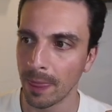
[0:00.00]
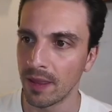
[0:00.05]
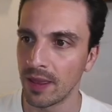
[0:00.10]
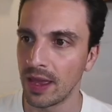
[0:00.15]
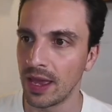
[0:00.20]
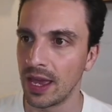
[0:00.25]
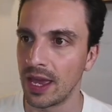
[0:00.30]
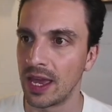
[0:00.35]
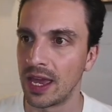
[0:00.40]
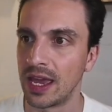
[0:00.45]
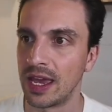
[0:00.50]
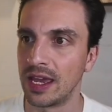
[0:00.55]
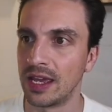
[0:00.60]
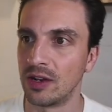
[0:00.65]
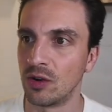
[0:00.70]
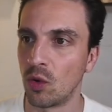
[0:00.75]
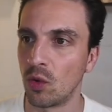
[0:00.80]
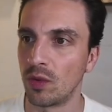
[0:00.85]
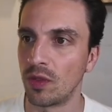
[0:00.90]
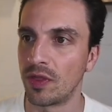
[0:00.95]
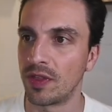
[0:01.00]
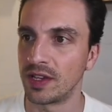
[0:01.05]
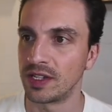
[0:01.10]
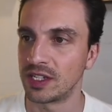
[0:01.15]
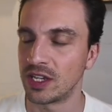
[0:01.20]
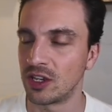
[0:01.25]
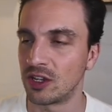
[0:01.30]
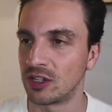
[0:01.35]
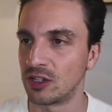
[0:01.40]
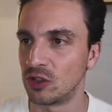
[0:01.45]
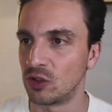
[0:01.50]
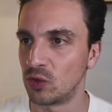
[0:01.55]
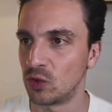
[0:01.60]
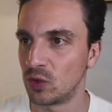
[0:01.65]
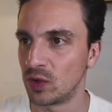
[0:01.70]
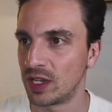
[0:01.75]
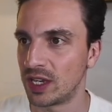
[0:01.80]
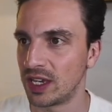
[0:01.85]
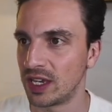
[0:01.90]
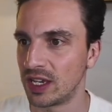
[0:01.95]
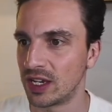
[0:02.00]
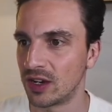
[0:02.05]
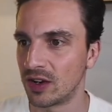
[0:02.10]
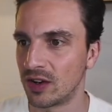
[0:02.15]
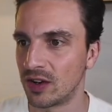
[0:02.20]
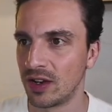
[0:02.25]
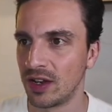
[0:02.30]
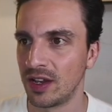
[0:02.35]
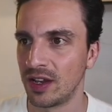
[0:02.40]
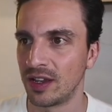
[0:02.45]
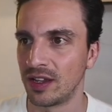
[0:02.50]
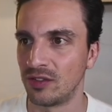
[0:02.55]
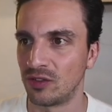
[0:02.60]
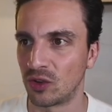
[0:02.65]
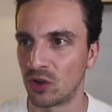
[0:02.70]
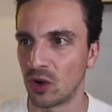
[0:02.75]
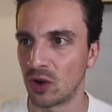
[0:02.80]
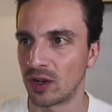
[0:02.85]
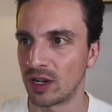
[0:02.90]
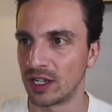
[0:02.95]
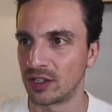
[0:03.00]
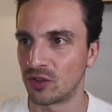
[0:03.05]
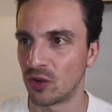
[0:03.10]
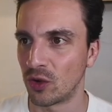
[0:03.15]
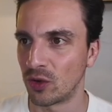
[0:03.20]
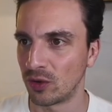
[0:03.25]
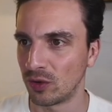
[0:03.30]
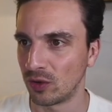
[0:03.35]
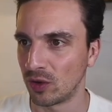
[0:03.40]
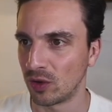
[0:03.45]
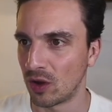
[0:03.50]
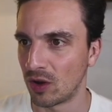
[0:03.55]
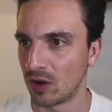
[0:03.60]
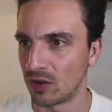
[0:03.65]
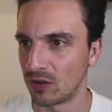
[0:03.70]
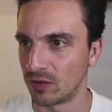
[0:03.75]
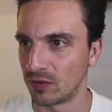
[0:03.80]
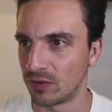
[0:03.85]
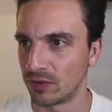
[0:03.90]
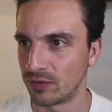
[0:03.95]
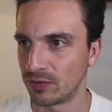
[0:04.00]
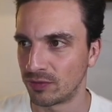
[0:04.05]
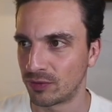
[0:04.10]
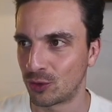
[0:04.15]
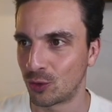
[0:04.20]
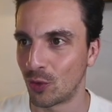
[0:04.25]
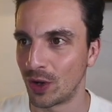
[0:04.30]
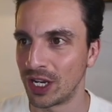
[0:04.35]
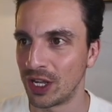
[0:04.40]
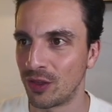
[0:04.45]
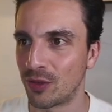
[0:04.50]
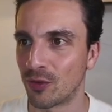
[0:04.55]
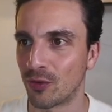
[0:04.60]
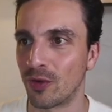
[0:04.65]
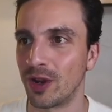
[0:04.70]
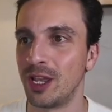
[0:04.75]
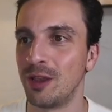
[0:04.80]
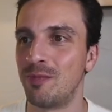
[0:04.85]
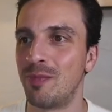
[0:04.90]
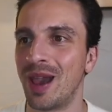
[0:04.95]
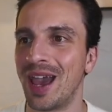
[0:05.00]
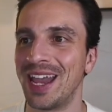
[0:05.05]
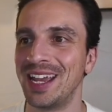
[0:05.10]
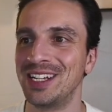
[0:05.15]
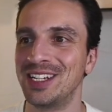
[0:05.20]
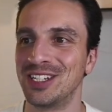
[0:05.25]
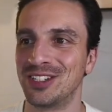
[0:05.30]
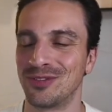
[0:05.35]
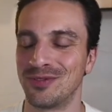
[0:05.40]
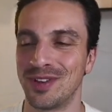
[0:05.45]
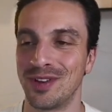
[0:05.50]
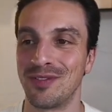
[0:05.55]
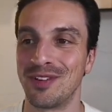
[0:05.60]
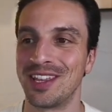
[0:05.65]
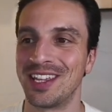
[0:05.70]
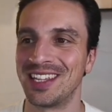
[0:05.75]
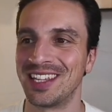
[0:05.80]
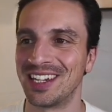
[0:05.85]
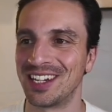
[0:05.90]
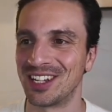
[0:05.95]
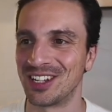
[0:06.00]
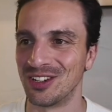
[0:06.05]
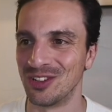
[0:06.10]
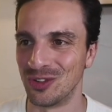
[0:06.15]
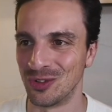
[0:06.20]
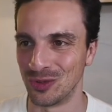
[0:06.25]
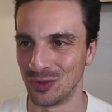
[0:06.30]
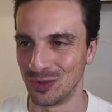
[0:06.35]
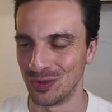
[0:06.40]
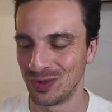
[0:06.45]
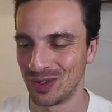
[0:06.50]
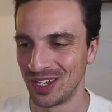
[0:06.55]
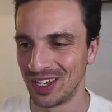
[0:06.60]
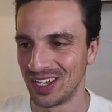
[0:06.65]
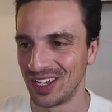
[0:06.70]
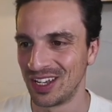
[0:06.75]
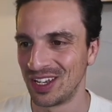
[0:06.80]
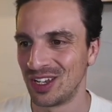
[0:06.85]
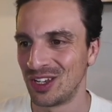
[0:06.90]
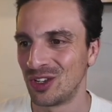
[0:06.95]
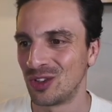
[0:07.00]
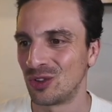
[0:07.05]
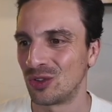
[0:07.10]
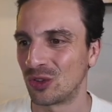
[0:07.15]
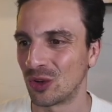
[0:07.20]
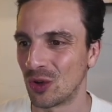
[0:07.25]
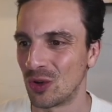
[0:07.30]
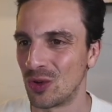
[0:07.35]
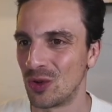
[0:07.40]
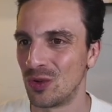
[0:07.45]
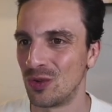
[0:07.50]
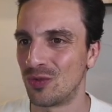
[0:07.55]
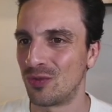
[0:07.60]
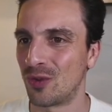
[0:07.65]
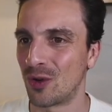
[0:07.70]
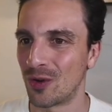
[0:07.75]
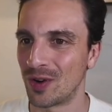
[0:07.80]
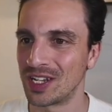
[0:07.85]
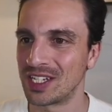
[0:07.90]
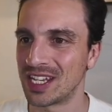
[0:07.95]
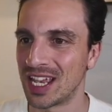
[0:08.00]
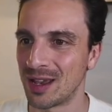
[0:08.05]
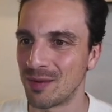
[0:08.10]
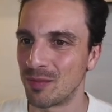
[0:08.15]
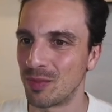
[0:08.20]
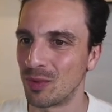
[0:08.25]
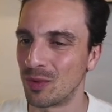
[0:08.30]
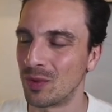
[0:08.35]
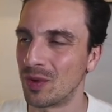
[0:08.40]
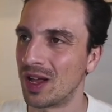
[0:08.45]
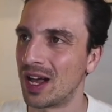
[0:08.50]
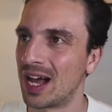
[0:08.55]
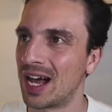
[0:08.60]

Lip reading: and all the things that you can do here. It's got a total of 23 pages of everything that it can do. So for example,